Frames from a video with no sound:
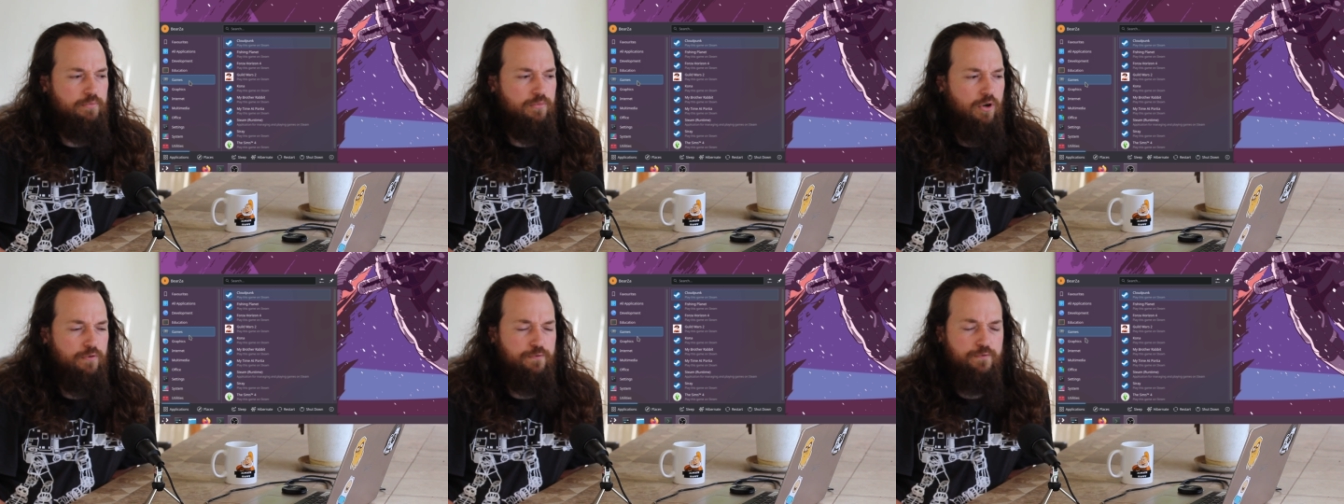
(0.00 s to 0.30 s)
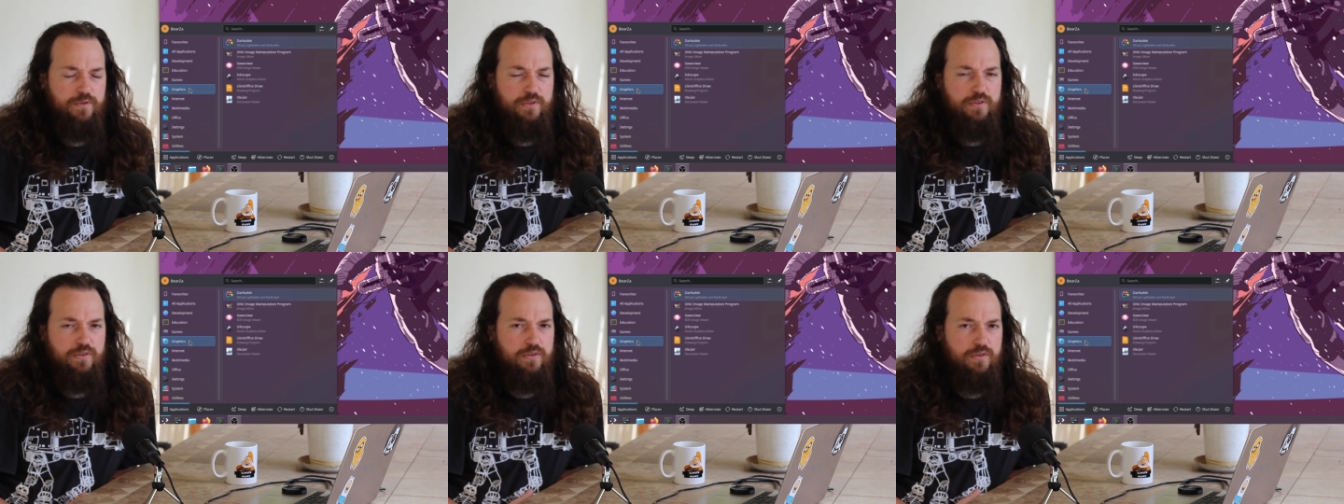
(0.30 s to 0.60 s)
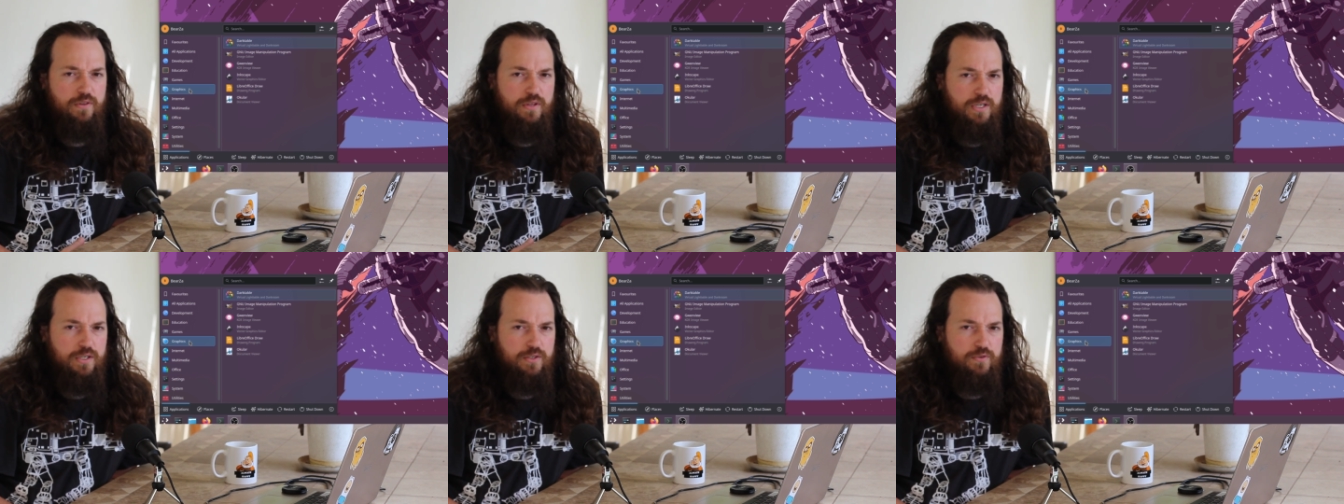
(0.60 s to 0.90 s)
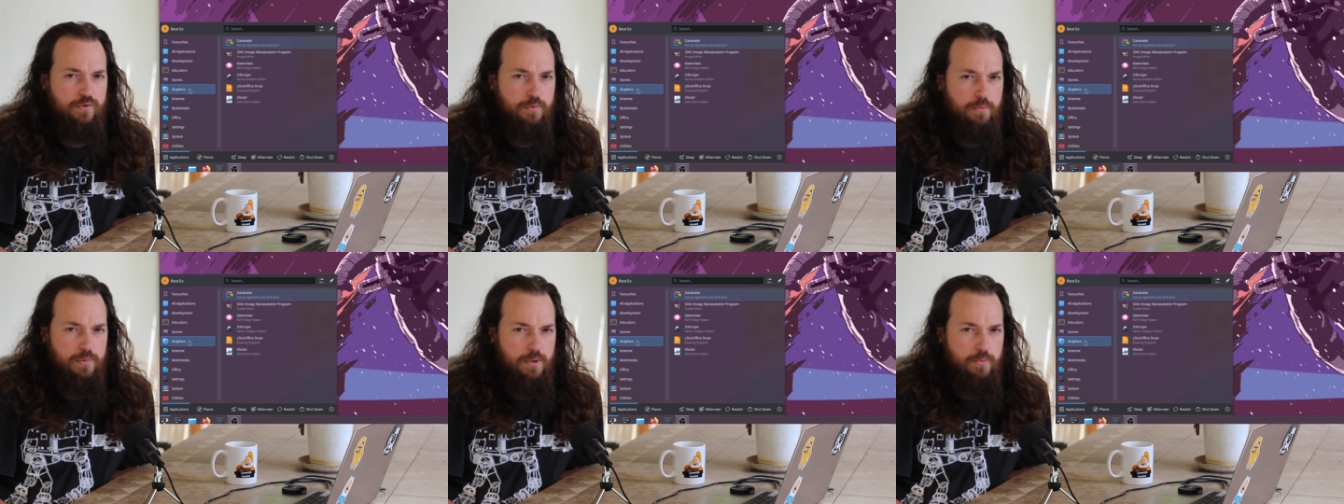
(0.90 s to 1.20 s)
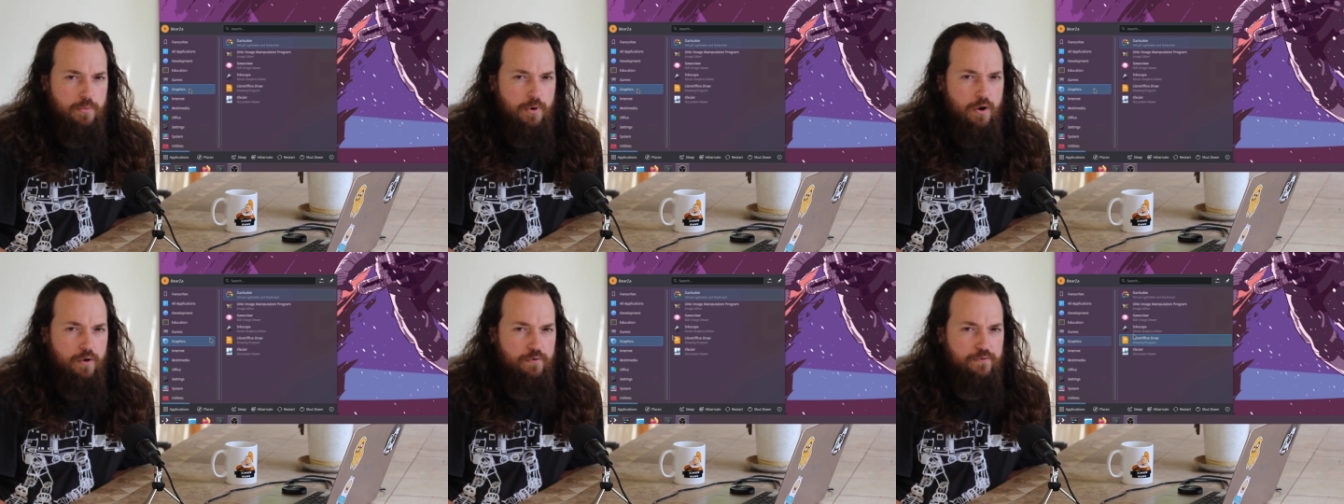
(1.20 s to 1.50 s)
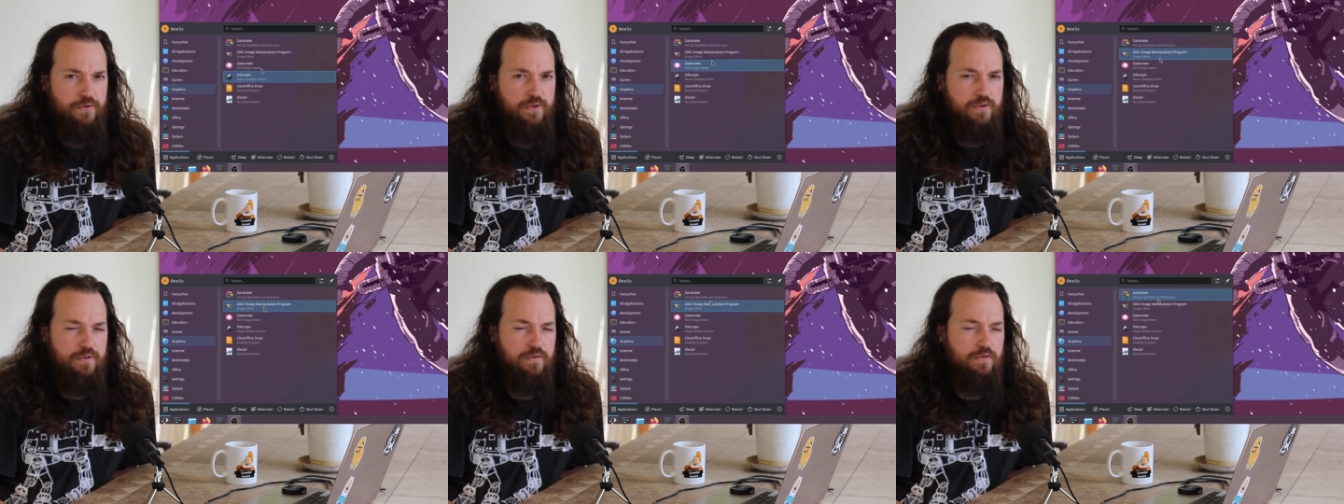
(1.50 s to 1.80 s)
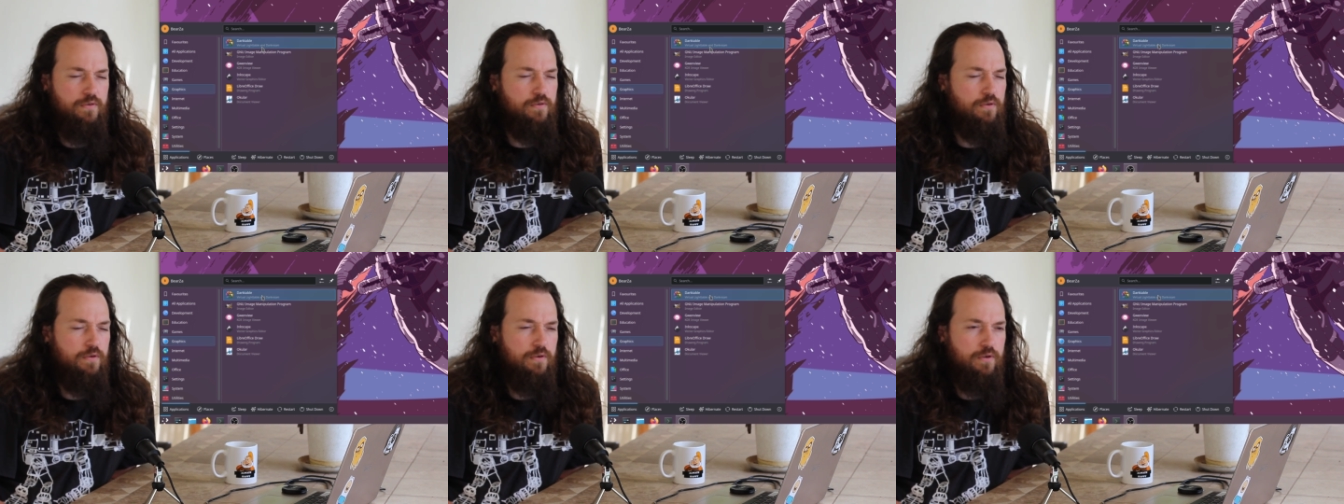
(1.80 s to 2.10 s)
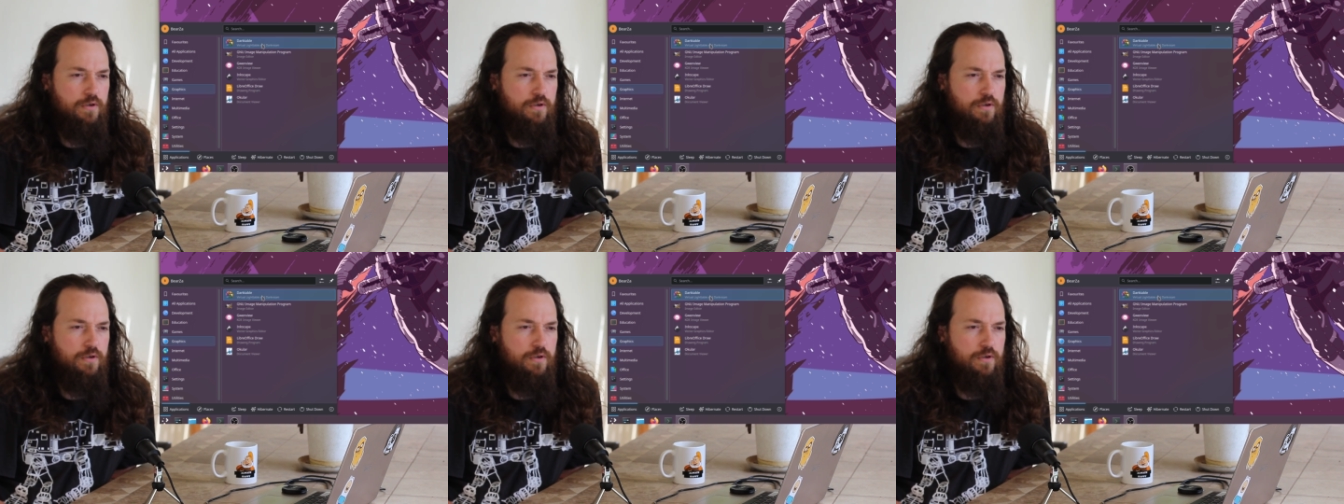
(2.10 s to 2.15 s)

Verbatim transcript: office things from LibreOffice,